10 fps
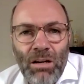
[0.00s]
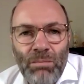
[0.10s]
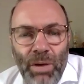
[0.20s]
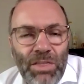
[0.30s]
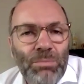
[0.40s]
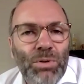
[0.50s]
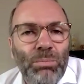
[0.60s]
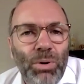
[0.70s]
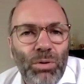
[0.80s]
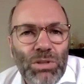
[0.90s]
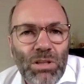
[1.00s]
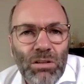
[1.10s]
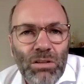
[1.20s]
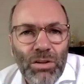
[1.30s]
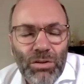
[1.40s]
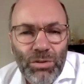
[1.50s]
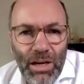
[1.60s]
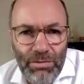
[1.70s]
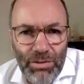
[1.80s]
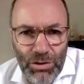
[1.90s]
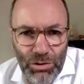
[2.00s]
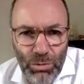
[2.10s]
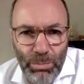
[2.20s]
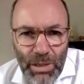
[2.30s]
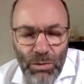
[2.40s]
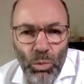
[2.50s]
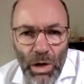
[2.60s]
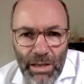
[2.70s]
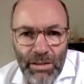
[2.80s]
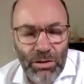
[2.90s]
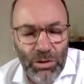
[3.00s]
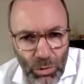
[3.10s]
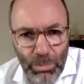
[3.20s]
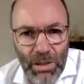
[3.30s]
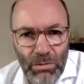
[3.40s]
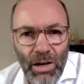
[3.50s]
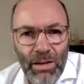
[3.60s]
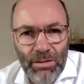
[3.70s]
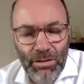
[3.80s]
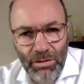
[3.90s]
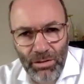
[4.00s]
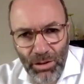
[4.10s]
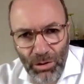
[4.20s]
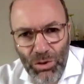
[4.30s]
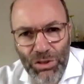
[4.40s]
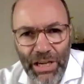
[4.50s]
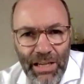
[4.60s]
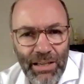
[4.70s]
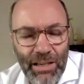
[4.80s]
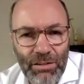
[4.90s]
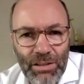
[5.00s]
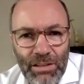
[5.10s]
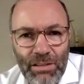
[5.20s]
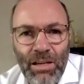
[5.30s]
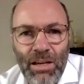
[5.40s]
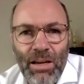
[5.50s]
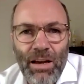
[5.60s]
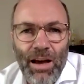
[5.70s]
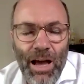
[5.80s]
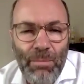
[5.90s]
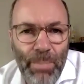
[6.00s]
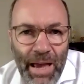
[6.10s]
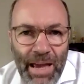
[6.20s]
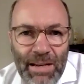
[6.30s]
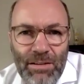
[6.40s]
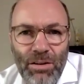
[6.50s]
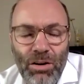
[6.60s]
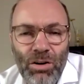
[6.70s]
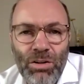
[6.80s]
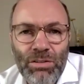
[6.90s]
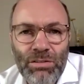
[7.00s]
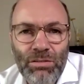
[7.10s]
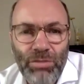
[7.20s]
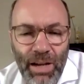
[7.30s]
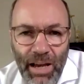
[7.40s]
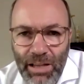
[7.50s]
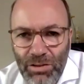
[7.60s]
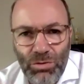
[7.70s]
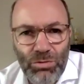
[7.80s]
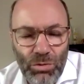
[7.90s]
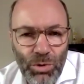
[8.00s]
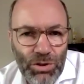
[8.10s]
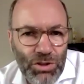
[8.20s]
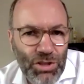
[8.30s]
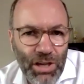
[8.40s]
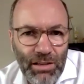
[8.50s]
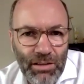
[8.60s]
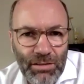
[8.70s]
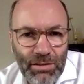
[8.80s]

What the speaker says: made the proposal to have an European-wide on the whole Schengen area, a ban on flights towards China.